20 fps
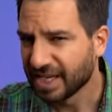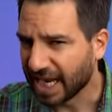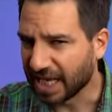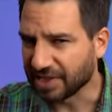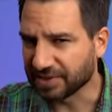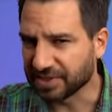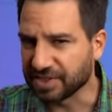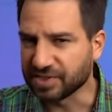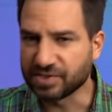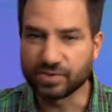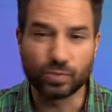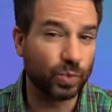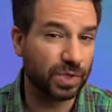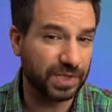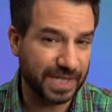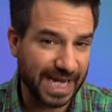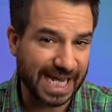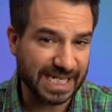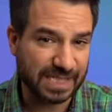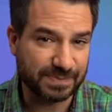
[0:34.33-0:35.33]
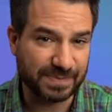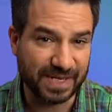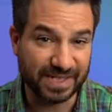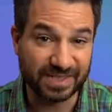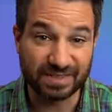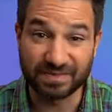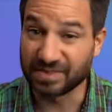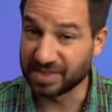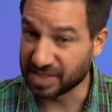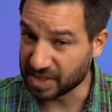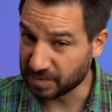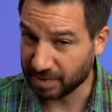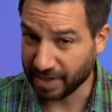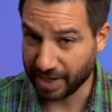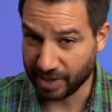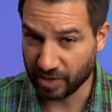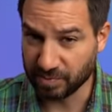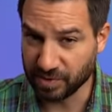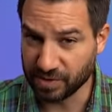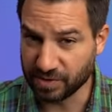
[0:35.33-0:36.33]
At least one aspect of this
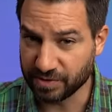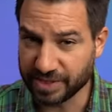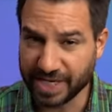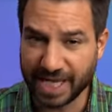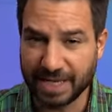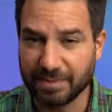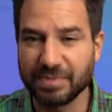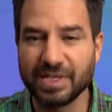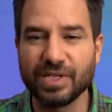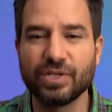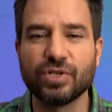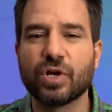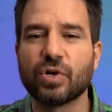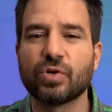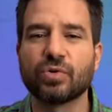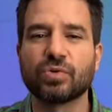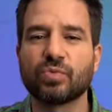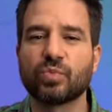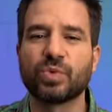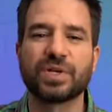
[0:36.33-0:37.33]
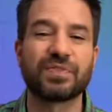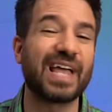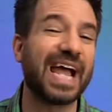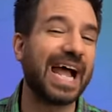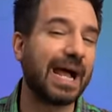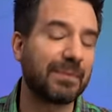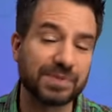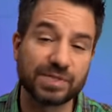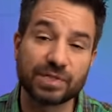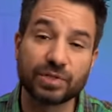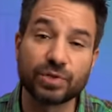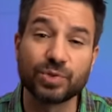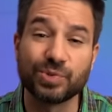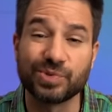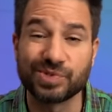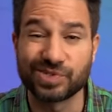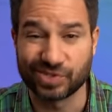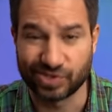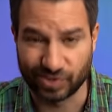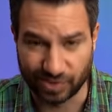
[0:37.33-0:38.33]
parable can be known with
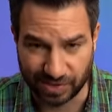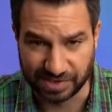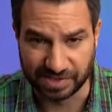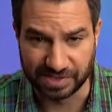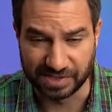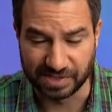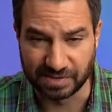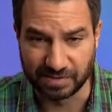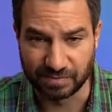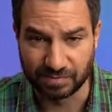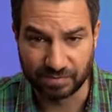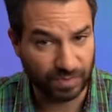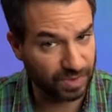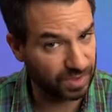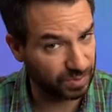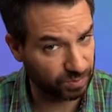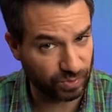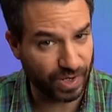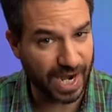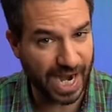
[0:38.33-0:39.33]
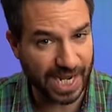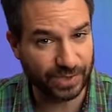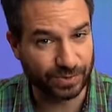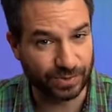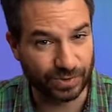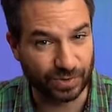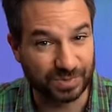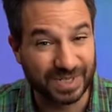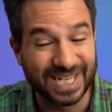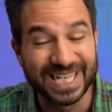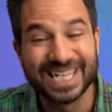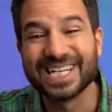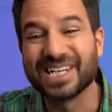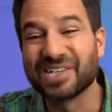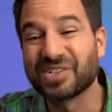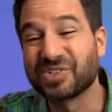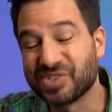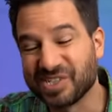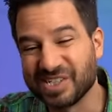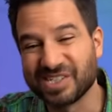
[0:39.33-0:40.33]
absolute certainty. The bridegroom
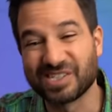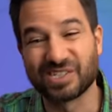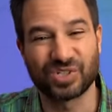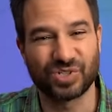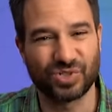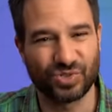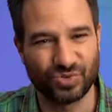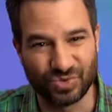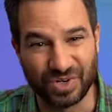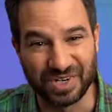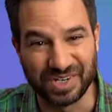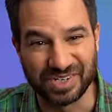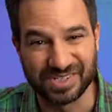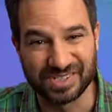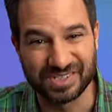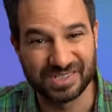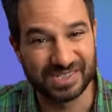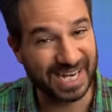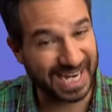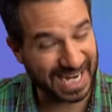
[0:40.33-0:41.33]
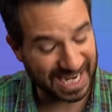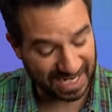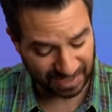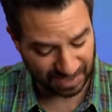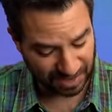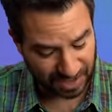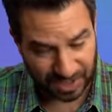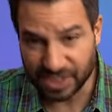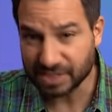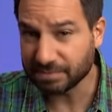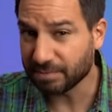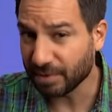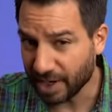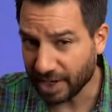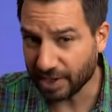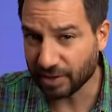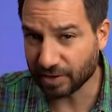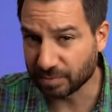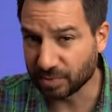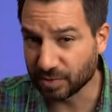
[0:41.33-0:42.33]
is Jesus Christ, and this
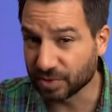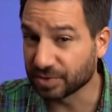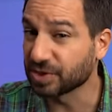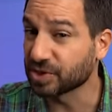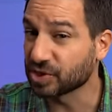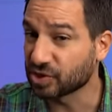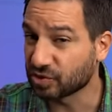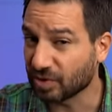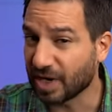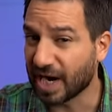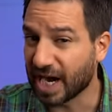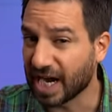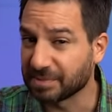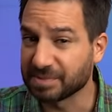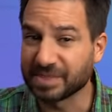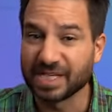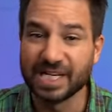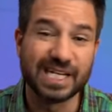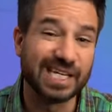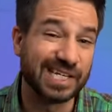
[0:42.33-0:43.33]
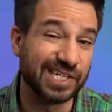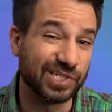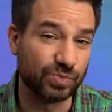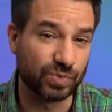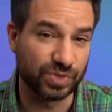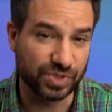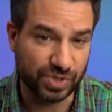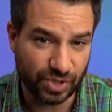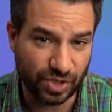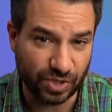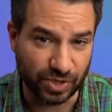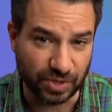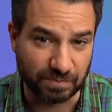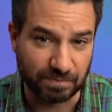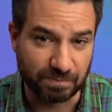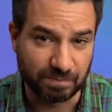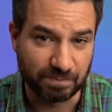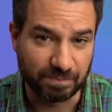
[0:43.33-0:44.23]
parable describes his return.